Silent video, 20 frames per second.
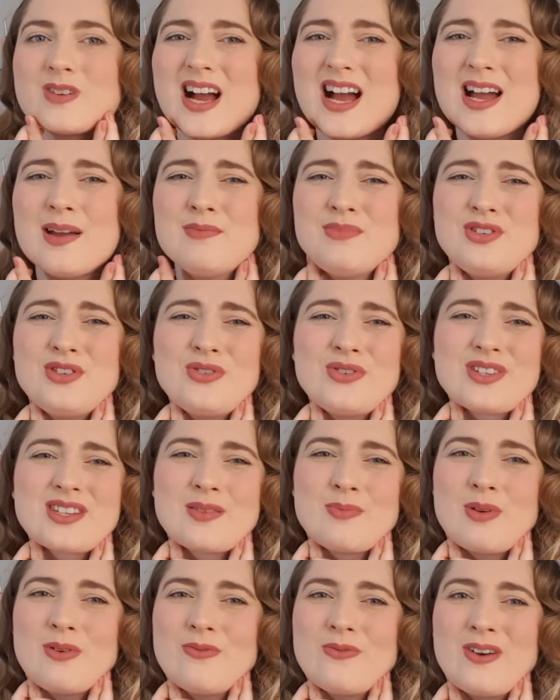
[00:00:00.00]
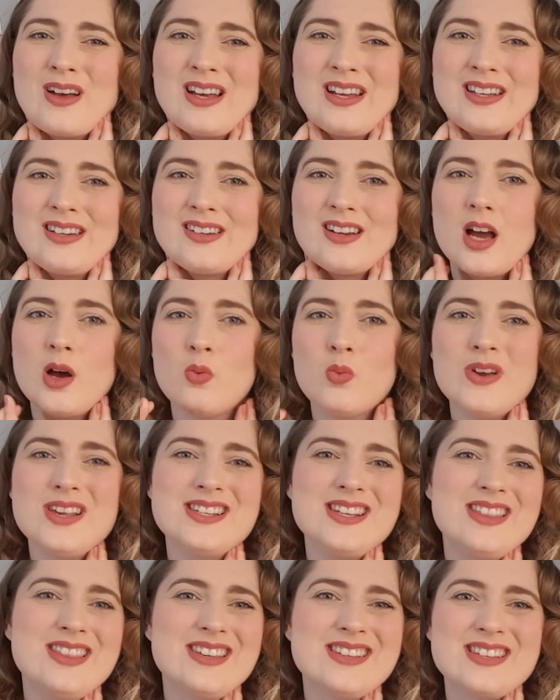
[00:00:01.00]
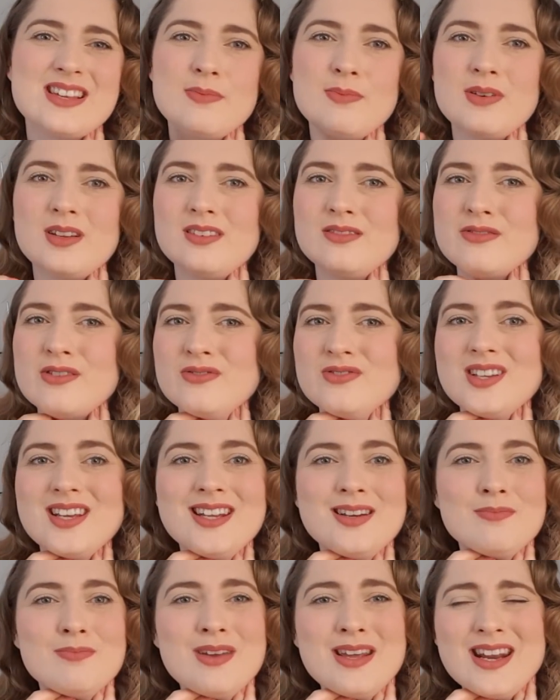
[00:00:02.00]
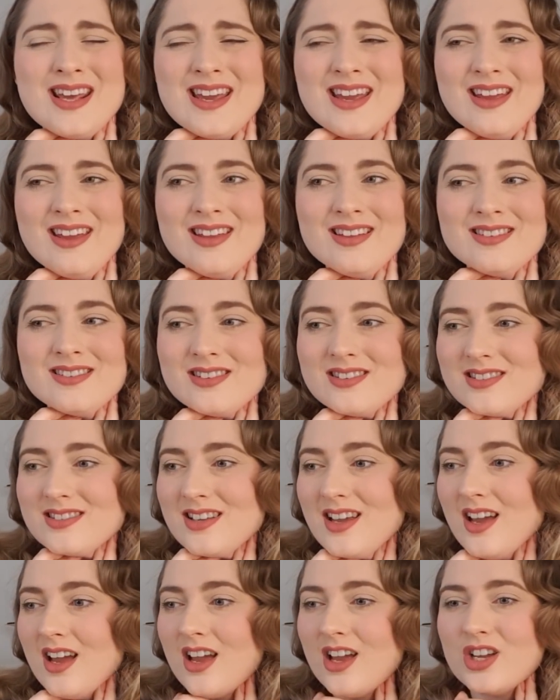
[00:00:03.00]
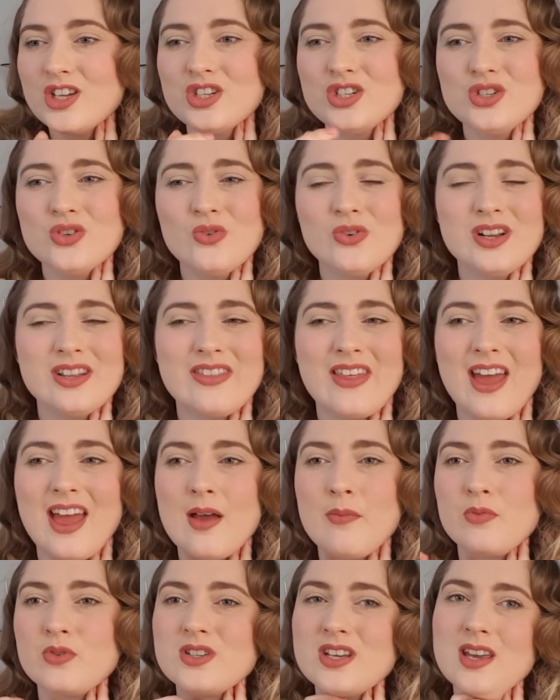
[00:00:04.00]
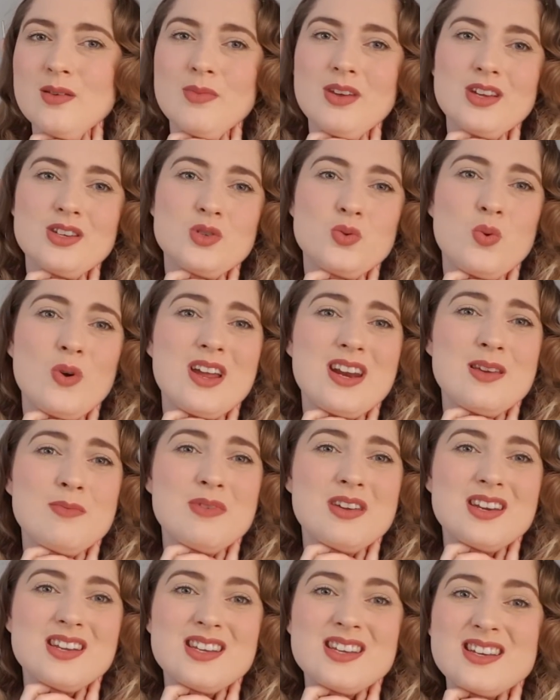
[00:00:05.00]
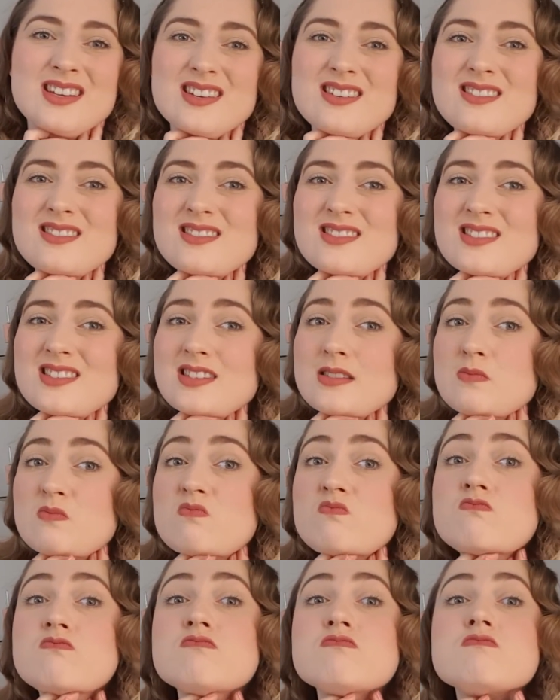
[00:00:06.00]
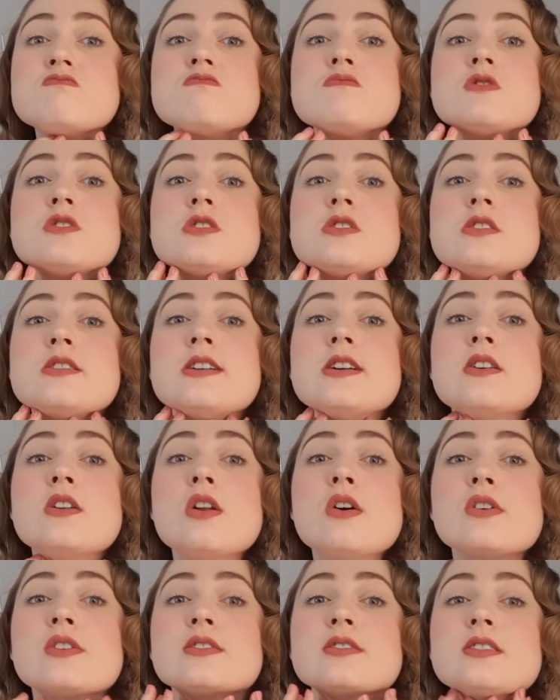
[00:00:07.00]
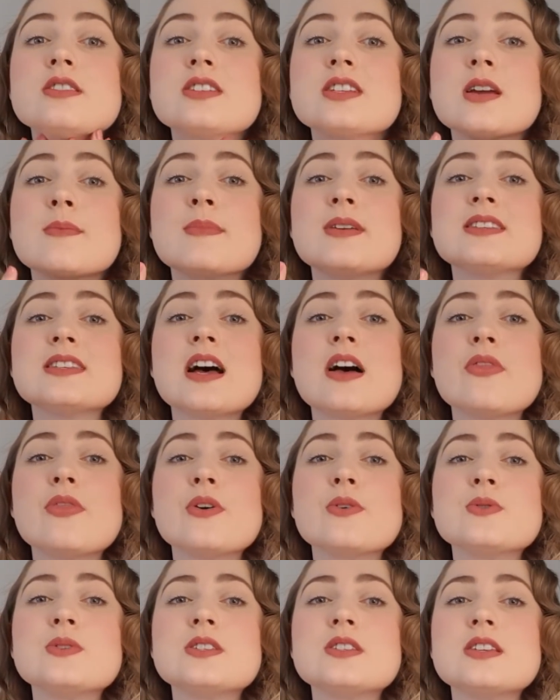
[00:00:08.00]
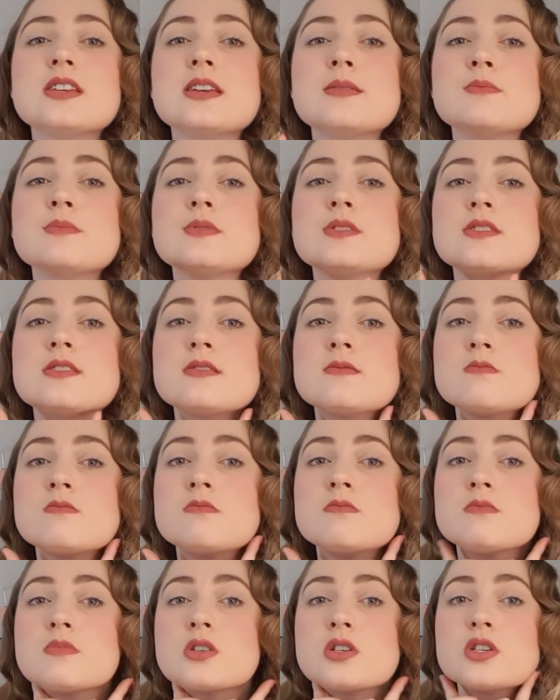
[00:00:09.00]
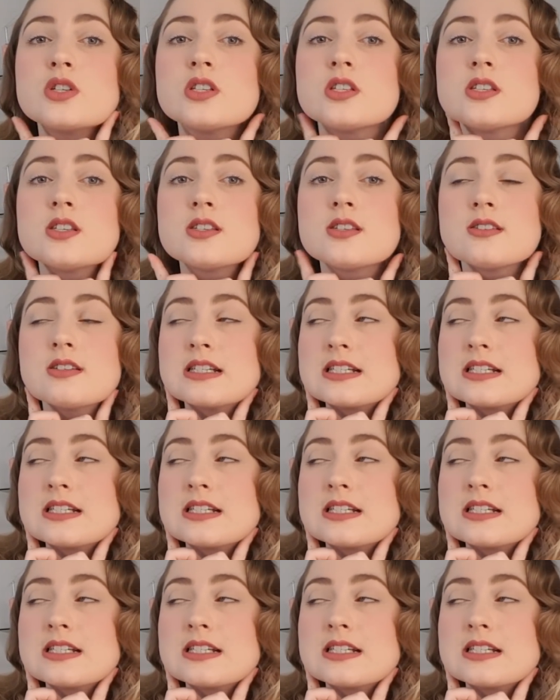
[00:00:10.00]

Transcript: I'm sure it's going to be fine. I'll whiz in the zip in 15 minutes. Shortening the hem will take me 20 minutes. I don't know how long it's going to take me to add those seams, because